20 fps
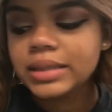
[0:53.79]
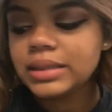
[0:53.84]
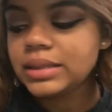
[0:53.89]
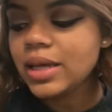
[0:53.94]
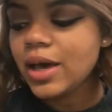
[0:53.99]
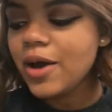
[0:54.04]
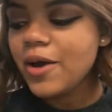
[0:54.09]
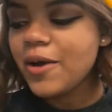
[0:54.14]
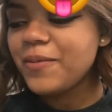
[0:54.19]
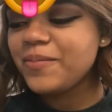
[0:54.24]

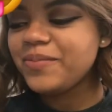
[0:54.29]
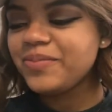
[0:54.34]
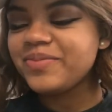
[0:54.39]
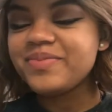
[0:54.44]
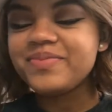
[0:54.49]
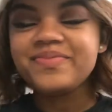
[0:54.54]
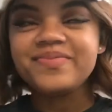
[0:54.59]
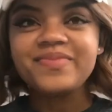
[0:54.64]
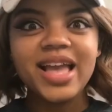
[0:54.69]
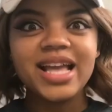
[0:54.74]
So
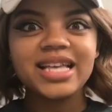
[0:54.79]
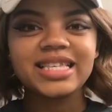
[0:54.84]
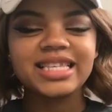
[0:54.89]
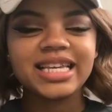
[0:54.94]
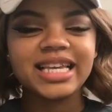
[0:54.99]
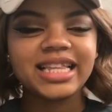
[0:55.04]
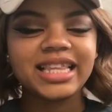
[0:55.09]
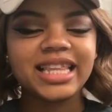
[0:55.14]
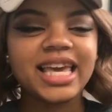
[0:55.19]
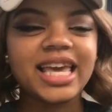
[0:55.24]

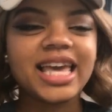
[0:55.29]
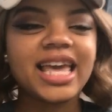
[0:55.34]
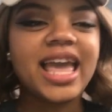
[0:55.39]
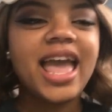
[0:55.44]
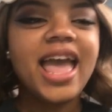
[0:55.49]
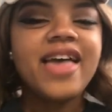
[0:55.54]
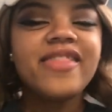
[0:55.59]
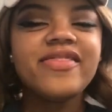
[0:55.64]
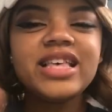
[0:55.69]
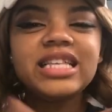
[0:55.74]
basically,
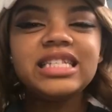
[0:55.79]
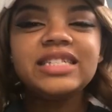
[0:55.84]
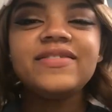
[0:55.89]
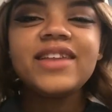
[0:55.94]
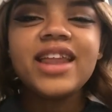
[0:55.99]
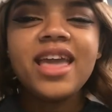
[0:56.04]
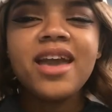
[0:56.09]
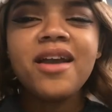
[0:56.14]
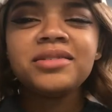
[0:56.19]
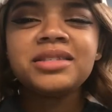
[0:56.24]
this
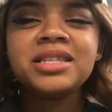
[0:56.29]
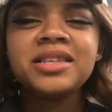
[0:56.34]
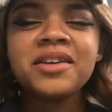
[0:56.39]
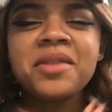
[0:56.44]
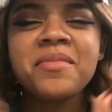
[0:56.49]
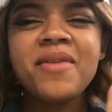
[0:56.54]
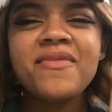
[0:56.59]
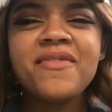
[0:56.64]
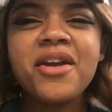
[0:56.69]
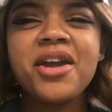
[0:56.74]
video isn't
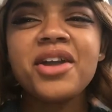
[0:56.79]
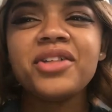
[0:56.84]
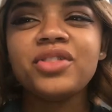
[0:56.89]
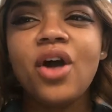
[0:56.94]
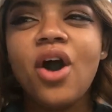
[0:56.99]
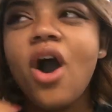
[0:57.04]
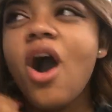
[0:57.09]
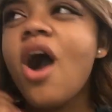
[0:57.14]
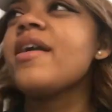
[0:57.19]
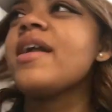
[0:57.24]
going to be very
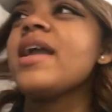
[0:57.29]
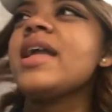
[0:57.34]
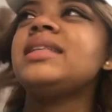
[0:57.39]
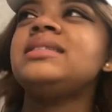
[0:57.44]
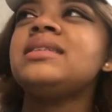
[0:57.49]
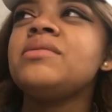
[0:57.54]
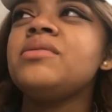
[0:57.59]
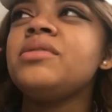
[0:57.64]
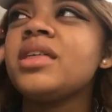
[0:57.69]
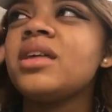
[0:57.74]
long.
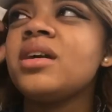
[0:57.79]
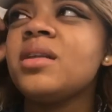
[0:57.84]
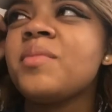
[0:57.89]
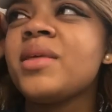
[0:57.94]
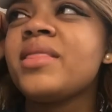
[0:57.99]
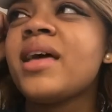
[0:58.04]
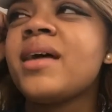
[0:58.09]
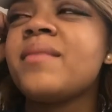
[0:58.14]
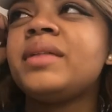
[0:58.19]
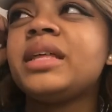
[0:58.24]
It's not really going to
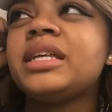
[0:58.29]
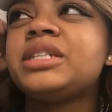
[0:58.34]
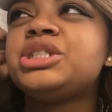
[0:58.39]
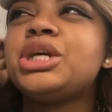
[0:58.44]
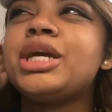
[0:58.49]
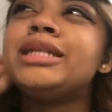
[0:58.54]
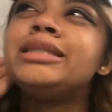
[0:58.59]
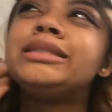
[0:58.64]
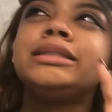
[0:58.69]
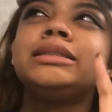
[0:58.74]
be that much
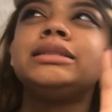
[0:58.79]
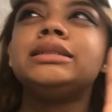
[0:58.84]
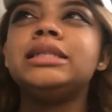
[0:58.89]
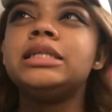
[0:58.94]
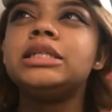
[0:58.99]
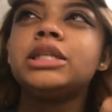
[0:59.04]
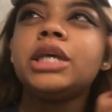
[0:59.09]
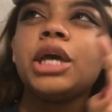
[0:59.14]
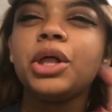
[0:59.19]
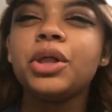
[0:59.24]
into
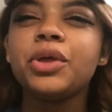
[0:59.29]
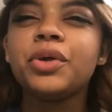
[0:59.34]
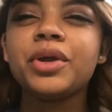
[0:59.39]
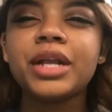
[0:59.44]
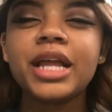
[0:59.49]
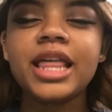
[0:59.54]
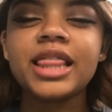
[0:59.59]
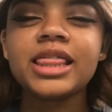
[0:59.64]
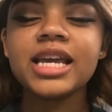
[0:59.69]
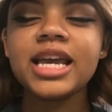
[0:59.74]
detail or
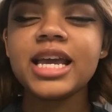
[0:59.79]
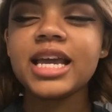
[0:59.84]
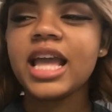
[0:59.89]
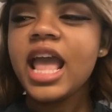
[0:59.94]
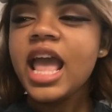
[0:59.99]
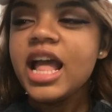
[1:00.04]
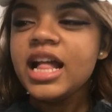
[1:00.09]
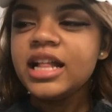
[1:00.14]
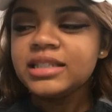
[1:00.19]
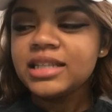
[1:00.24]
anything.
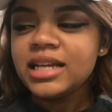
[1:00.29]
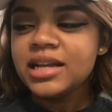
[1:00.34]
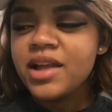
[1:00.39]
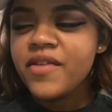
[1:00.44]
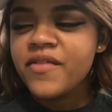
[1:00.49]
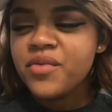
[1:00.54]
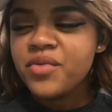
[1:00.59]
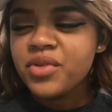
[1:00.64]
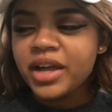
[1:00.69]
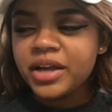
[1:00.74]
It's not
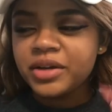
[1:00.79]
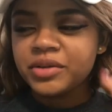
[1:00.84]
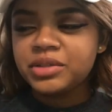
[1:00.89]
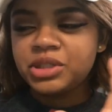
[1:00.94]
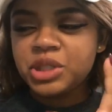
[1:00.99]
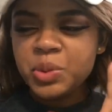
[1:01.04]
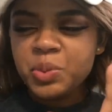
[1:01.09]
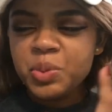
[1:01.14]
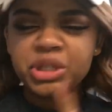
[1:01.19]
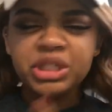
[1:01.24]
even like a
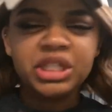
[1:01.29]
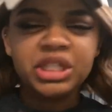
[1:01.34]
super